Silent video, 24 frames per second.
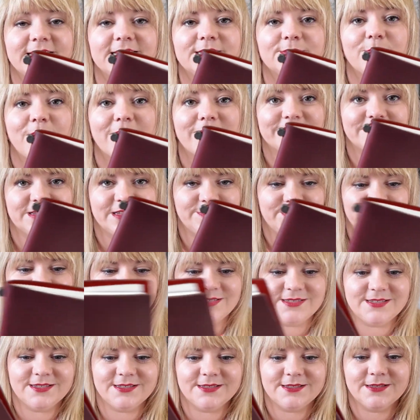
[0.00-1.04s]
is Marks &
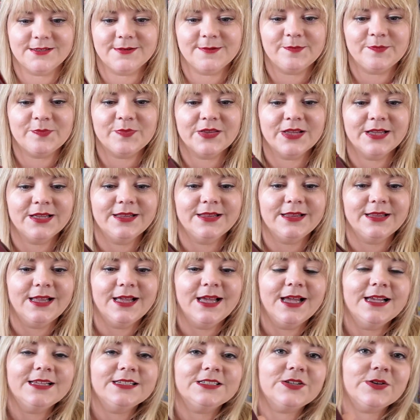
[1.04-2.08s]
Spencer's.
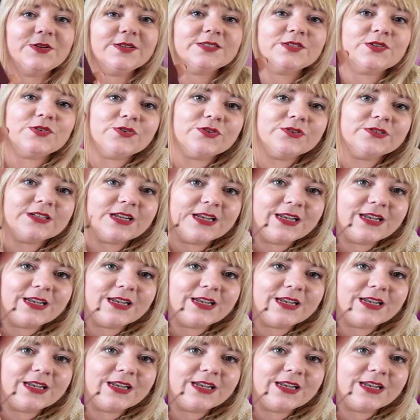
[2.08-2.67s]
So it's called